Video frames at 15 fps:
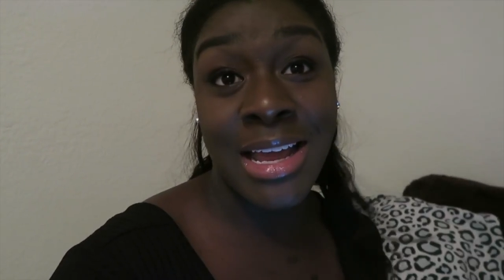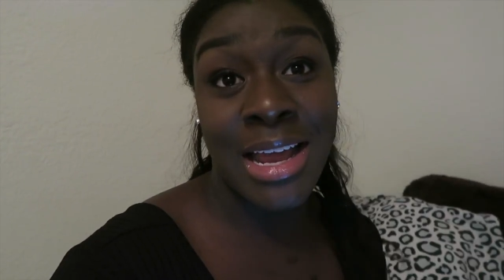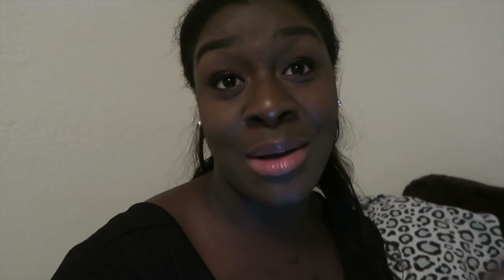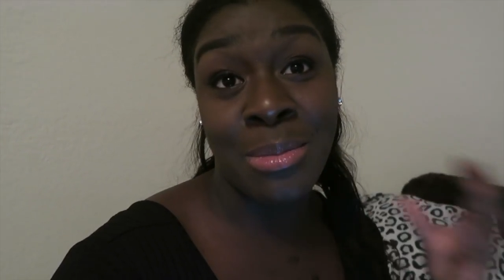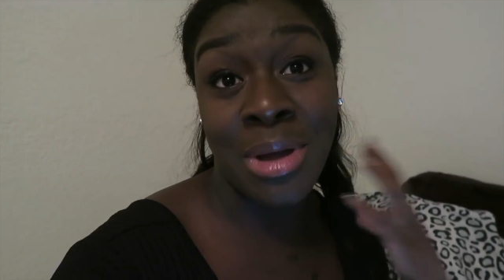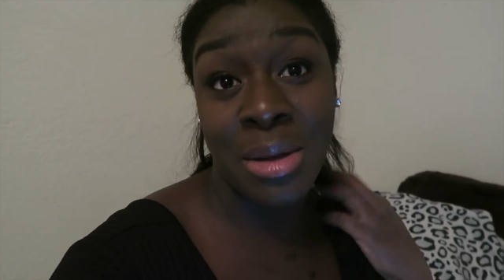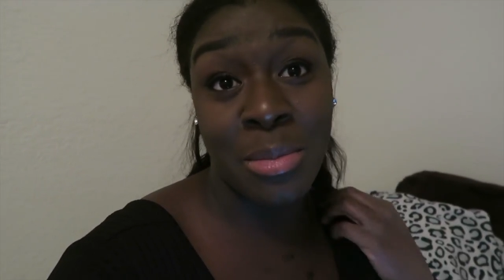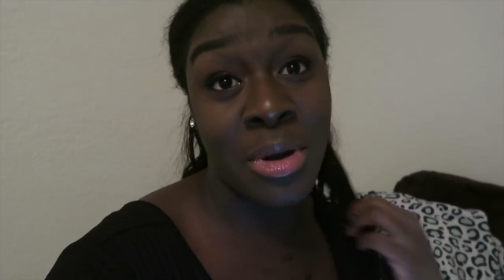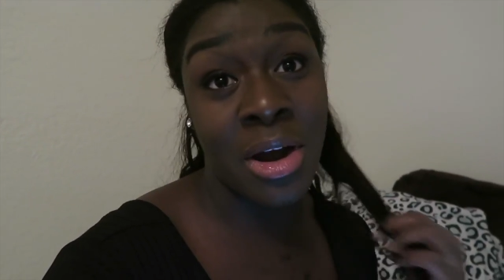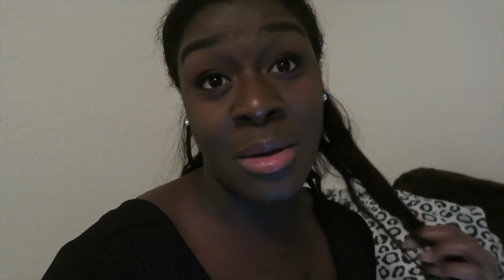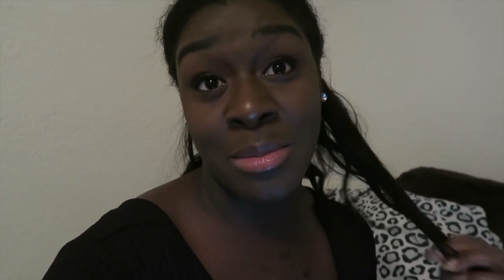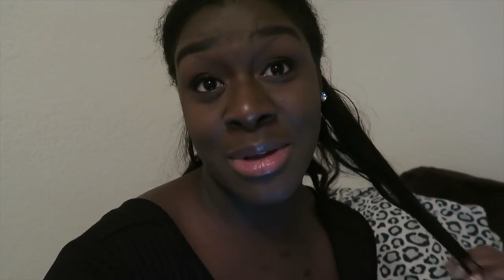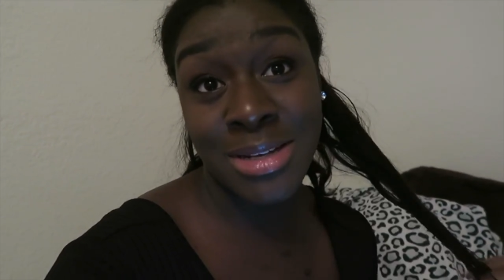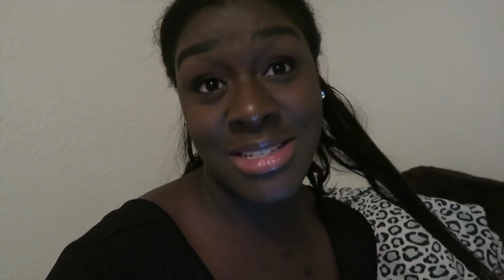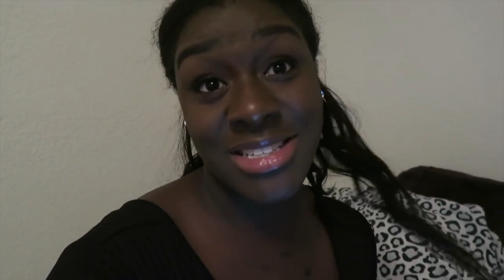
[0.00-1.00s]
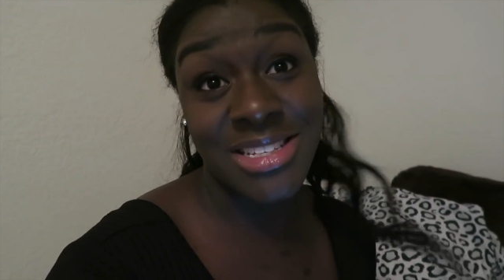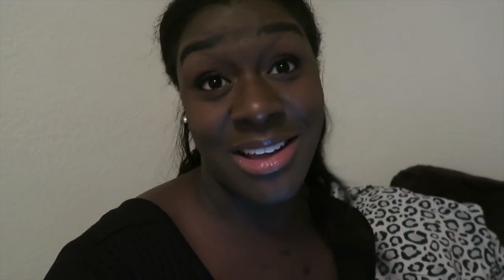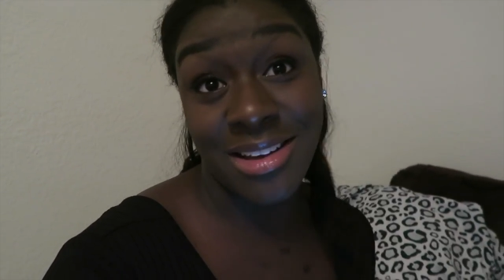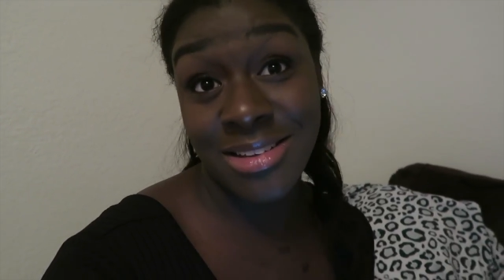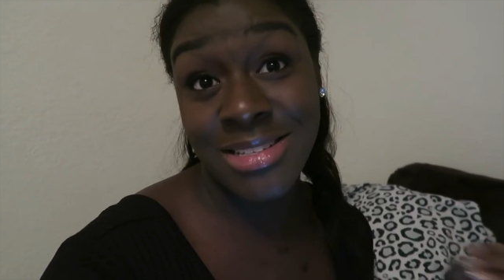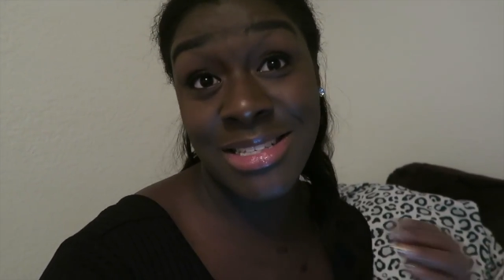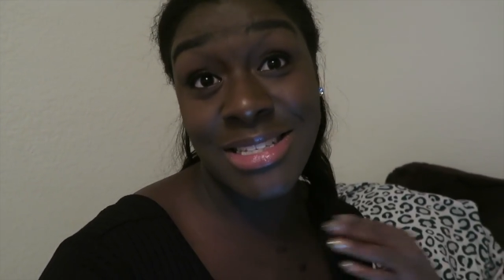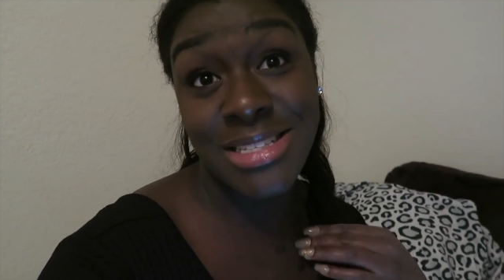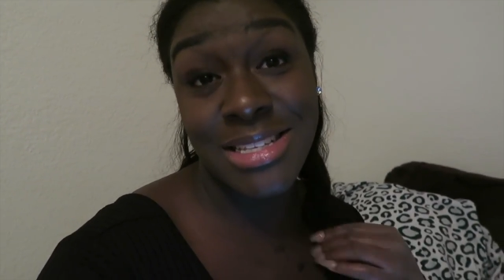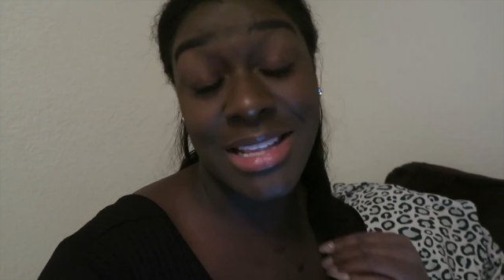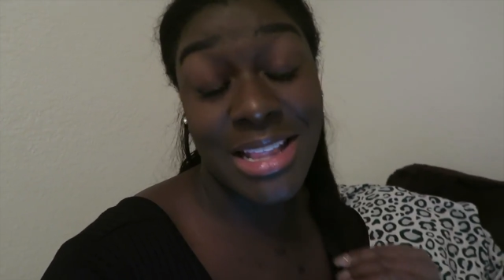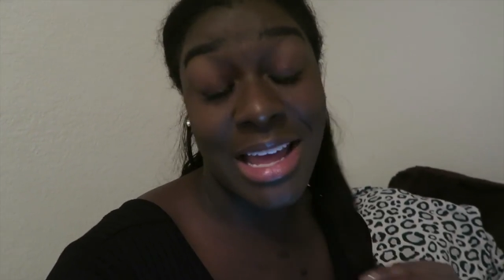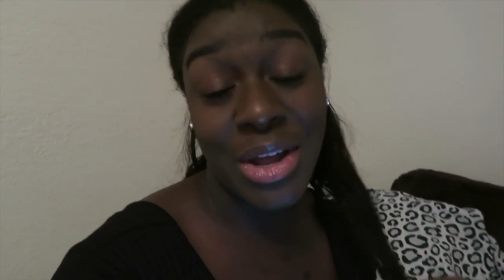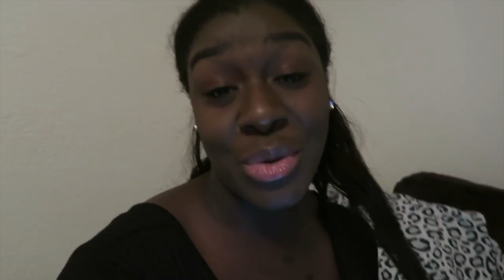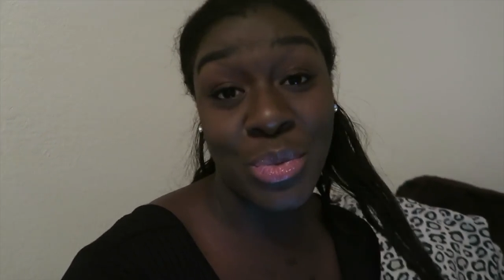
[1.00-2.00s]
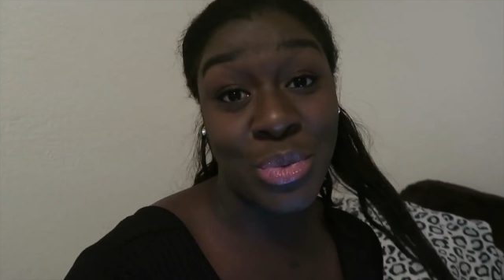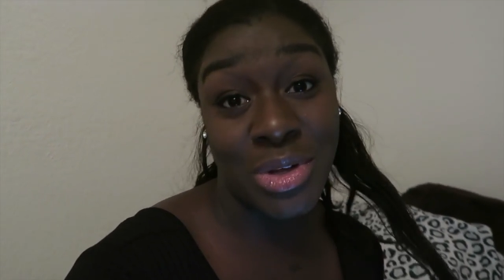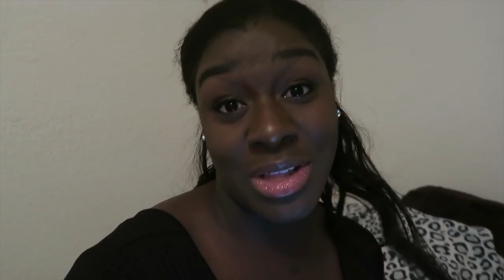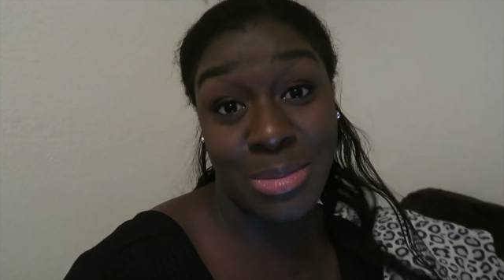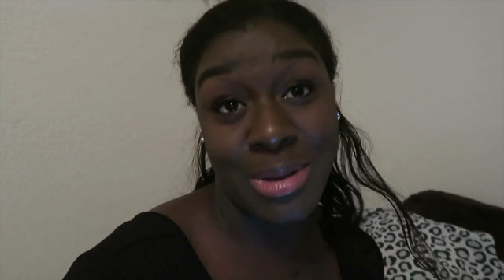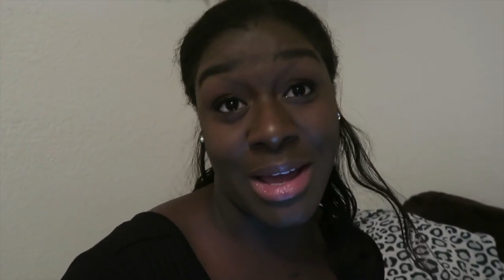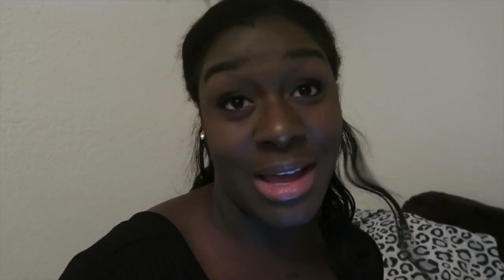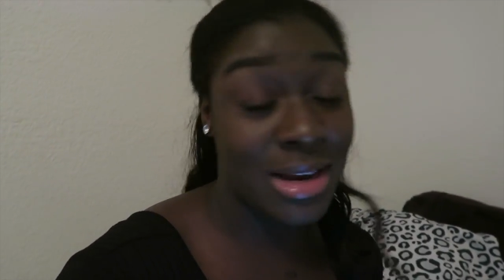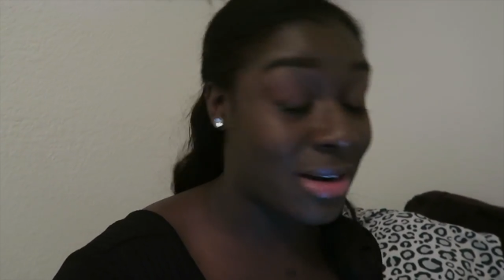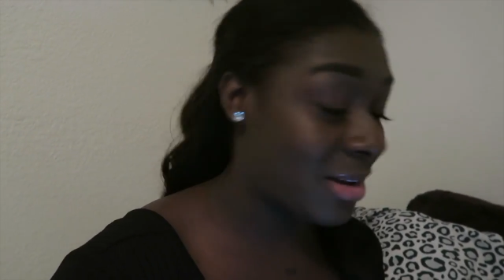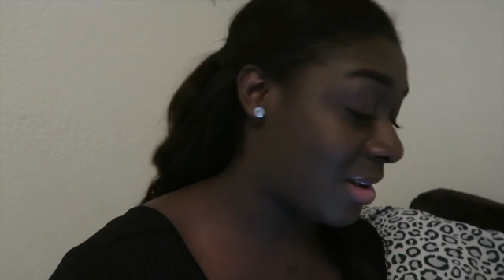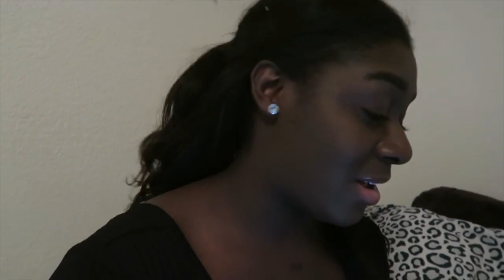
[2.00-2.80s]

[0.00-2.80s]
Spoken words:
at my apartment sucks like really bad.